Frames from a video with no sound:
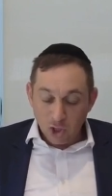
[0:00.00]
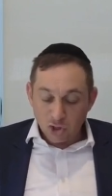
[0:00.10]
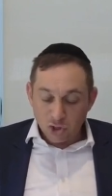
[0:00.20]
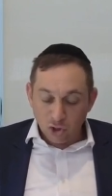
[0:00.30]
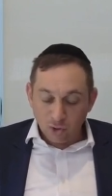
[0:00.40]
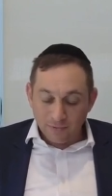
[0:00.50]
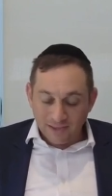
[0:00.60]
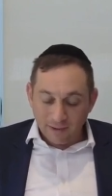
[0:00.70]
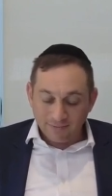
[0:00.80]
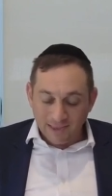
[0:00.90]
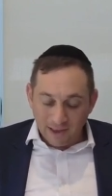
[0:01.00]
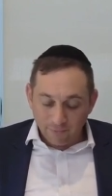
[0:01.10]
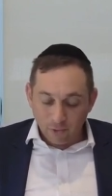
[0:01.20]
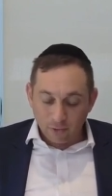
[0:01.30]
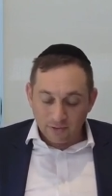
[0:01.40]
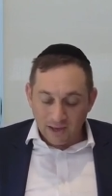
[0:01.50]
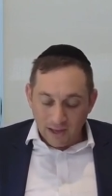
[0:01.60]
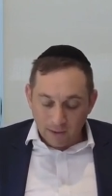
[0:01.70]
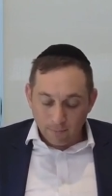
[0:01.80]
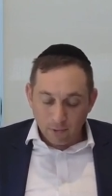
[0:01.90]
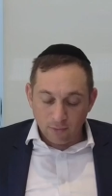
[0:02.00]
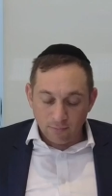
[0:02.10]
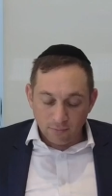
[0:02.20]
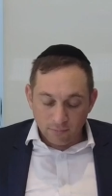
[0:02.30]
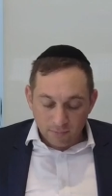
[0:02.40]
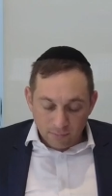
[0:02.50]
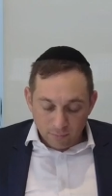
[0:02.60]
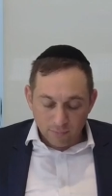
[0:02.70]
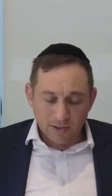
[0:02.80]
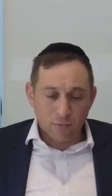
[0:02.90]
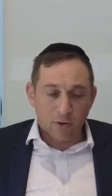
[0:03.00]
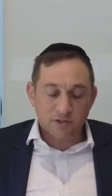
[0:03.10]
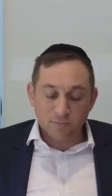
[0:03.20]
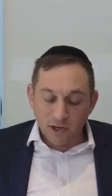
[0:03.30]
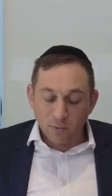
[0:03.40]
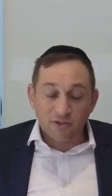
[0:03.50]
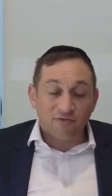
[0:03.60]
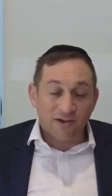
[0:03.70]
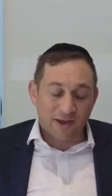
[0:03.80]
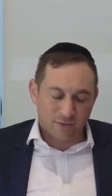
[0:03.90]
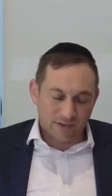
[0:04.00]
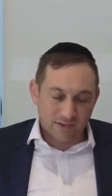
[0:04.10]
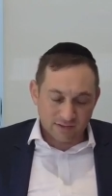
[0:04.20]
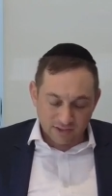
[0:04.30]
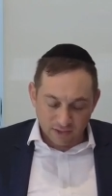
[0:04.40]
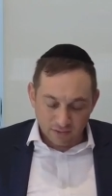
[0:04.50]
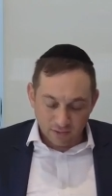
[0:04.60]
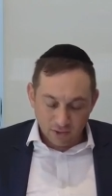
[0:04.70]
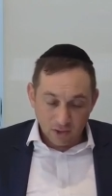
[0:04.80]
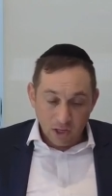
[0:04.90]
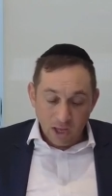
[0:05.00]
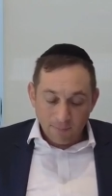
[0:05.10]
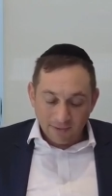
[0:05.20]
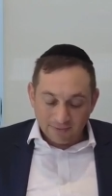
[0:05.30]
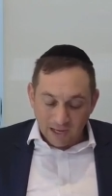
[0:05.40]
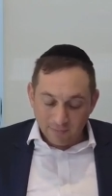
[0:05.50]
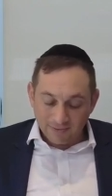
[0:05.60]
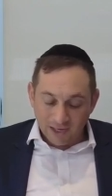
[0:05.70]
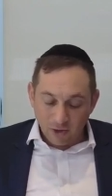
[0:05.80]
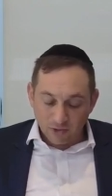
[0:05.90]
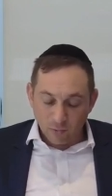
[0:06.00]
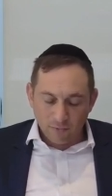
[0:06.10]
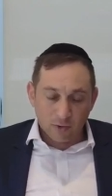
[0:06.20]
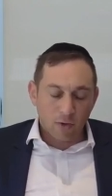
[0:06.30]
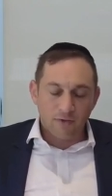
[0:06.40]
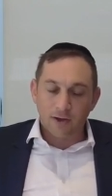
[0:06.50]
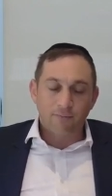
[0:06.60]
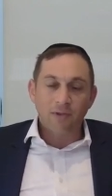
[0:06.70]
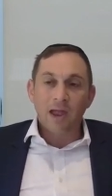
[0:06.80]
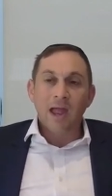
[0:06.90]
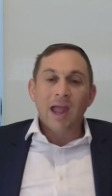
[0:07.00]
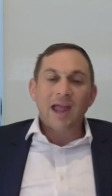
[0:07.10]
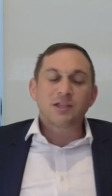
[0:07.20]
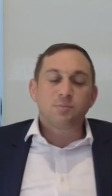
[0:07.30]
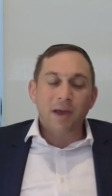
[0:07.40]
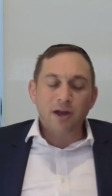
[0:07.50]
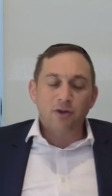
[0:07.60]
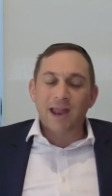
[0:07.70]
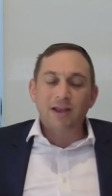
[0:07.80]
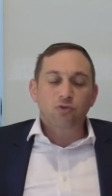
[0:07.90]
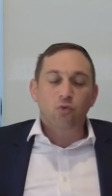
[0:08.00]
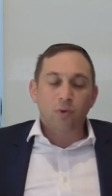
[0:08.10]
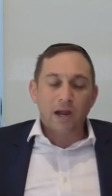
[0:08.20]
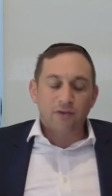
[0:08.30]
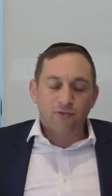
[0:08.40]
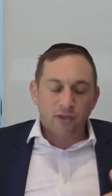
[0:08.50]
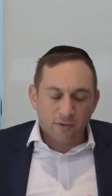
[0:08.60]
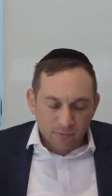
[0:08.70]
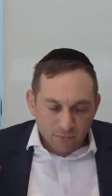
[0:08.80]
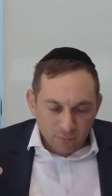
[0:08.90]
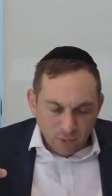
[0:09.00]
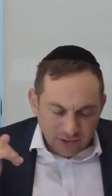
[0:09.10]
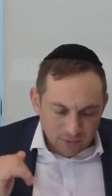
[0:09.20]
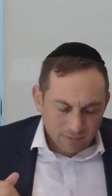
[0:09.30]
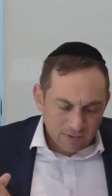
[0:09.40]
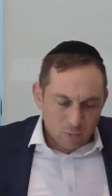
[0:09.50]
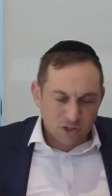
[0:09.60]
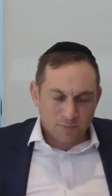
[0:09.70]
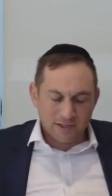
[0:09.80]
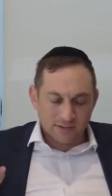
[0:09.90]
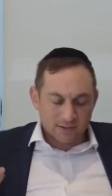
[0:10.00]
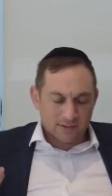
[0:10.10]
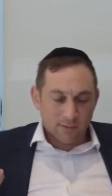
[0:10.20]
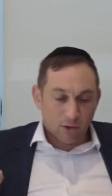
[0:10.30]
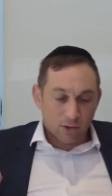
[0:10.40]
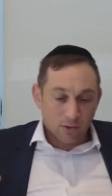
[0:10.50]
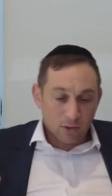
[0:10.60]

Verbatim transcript: Shochu mitam tavo the abo the bros. Better with the father than the son. My time and tired the rabbi cholach. It's better not to wait for the price to be more expensive than they